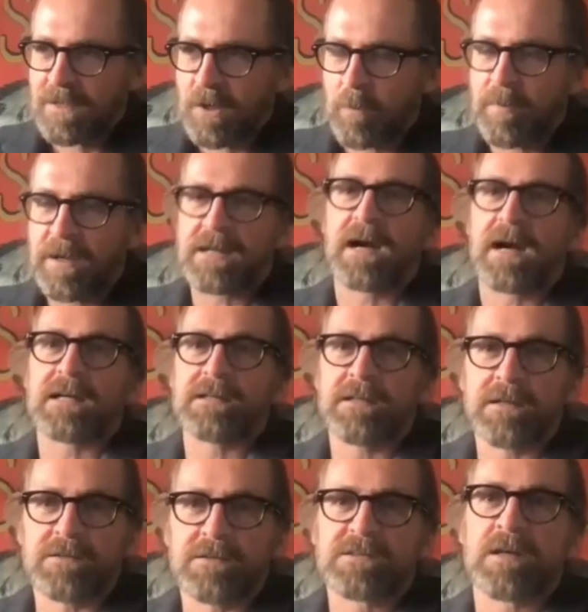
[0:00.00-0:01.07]
oh my god,
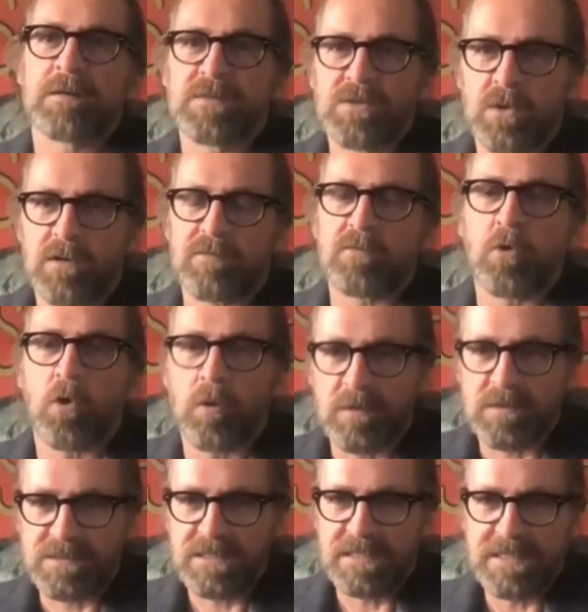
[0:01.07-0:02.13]
there's some sort of
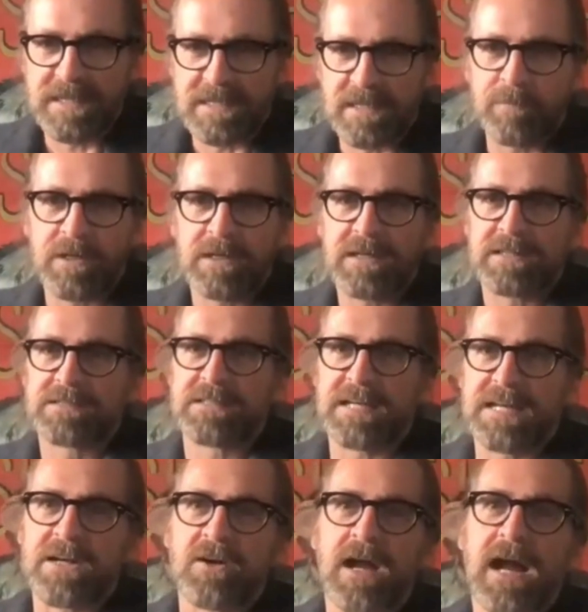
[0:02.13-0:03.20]
normalcy again. I'm going to get to
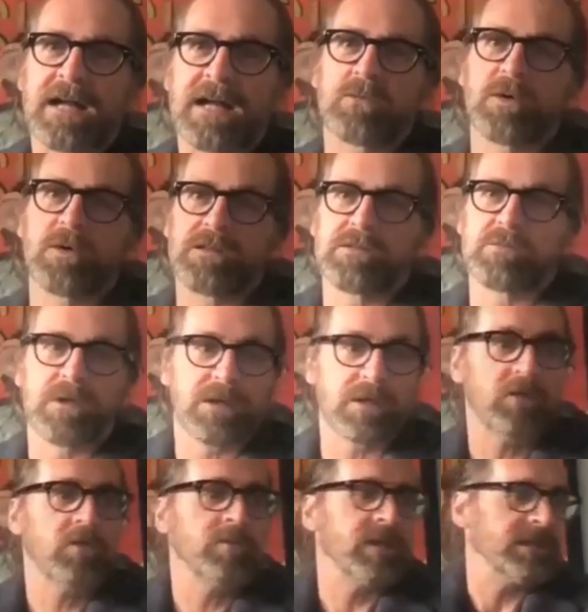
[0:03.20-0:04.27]
interact with
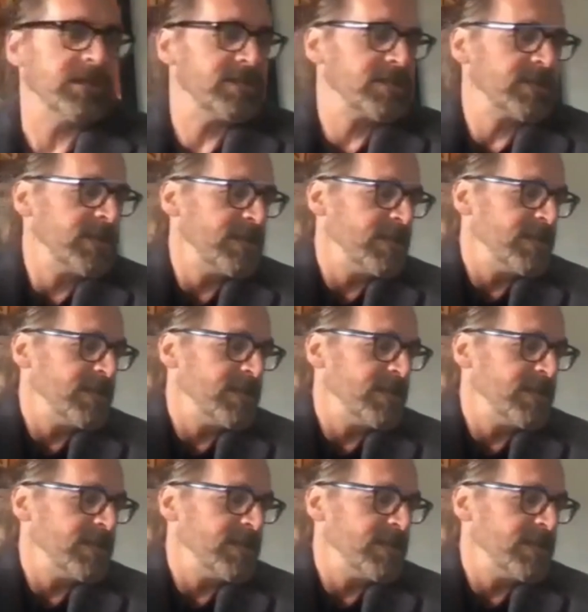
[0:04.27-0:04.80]
humans.